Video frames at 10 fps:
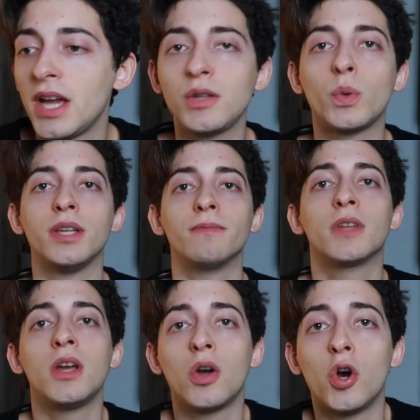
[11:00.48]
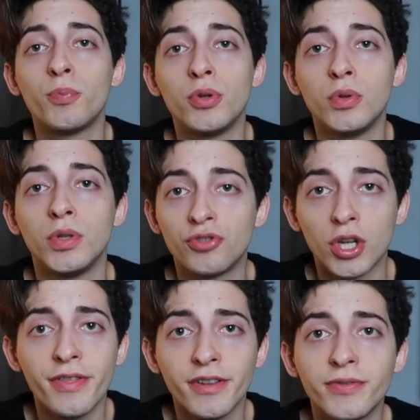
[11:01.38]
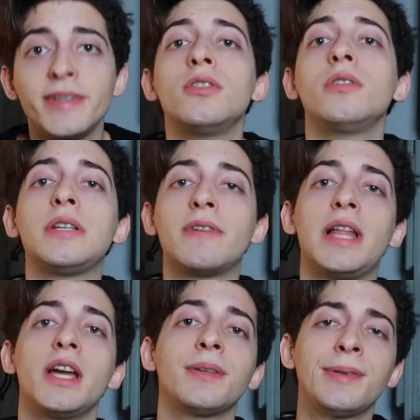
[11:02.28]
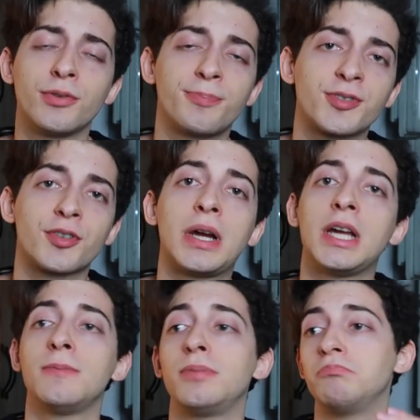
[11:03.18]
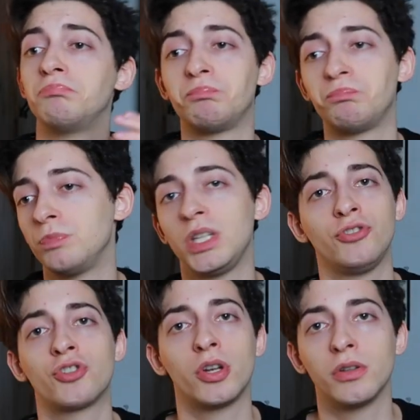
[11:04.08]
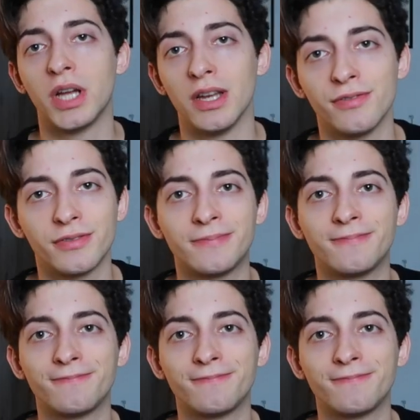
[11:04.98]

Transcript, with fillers: Anyway, hope you enjoyed this video. Leave a like, subscribe, enjoy your life.